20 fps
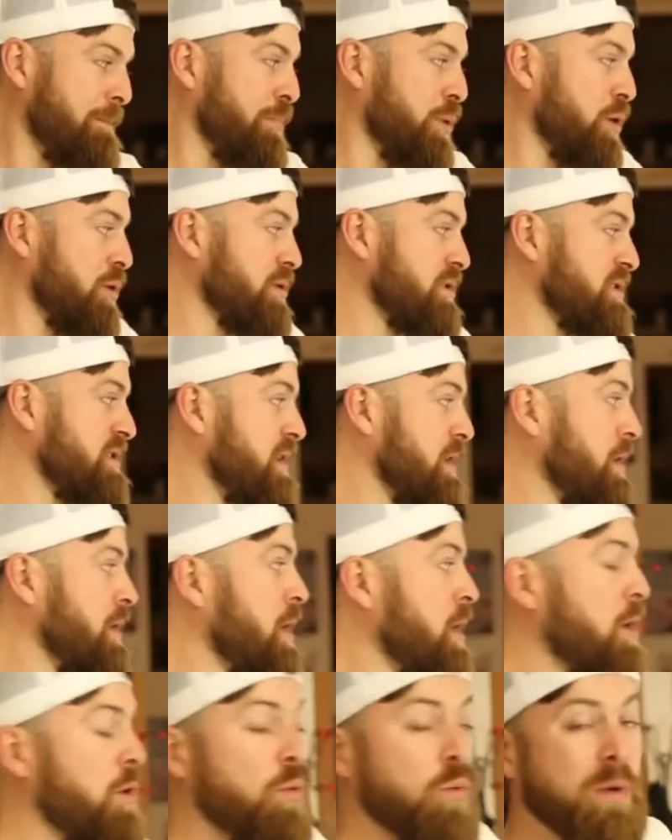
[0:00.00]

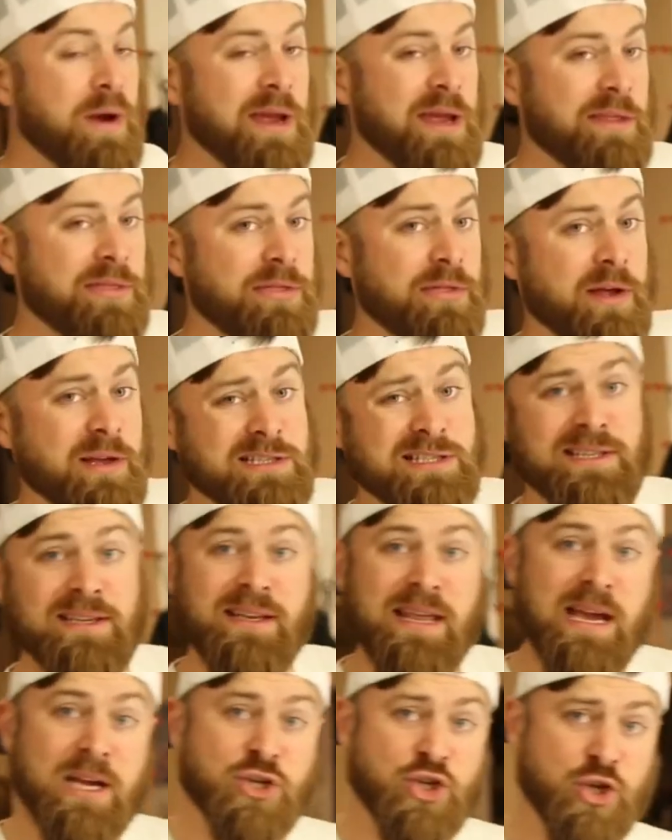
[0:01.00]
person with a
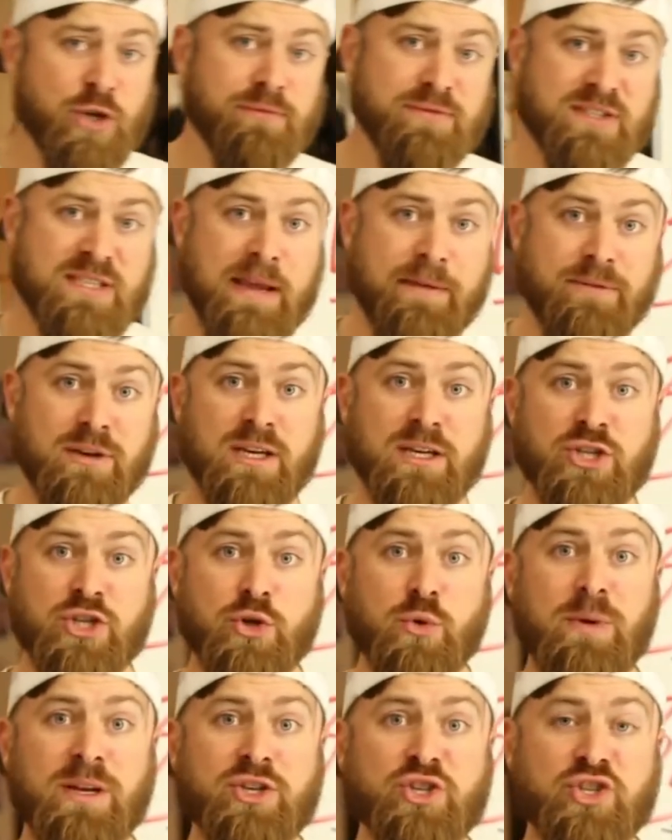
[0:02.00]
selection of
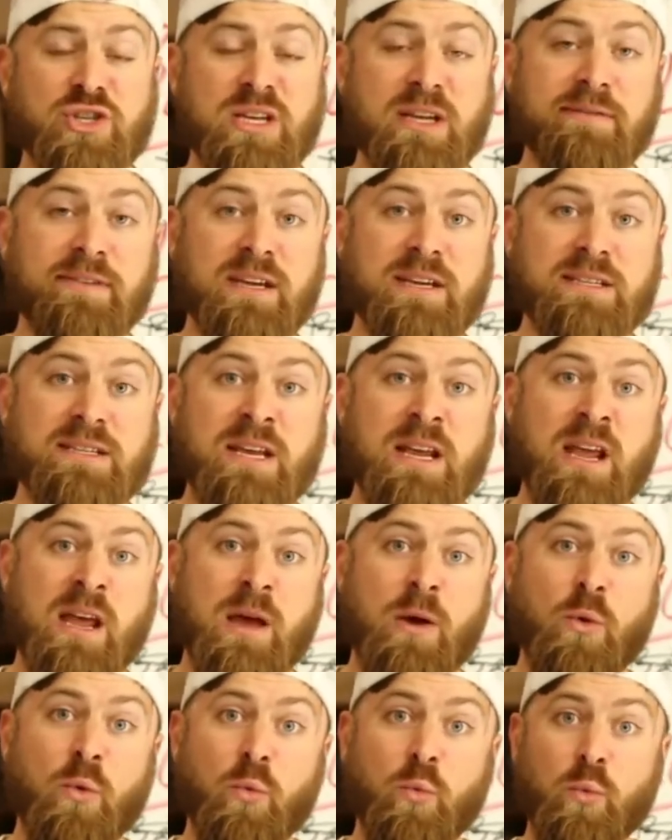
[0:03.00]
72-inch TVs
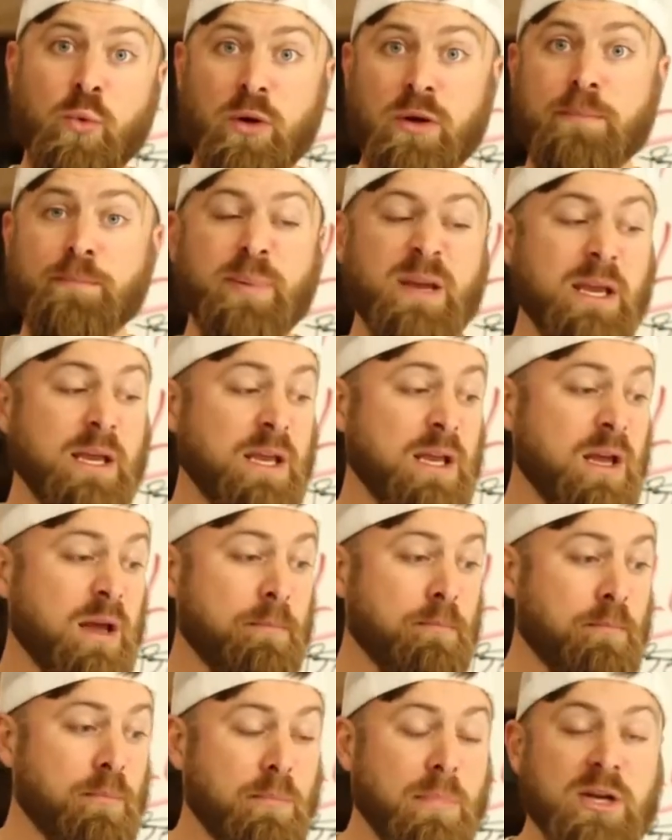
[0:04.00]
would be
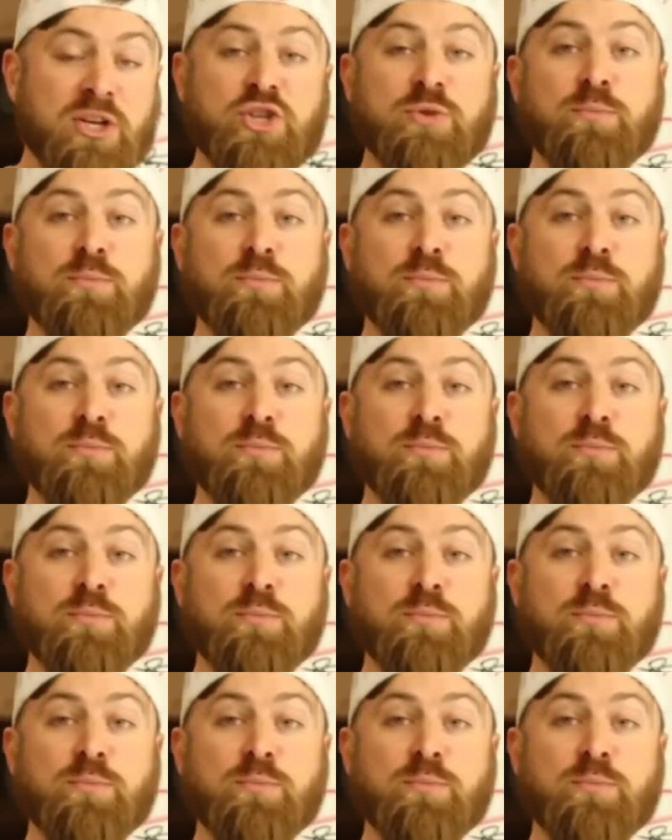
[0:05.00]
much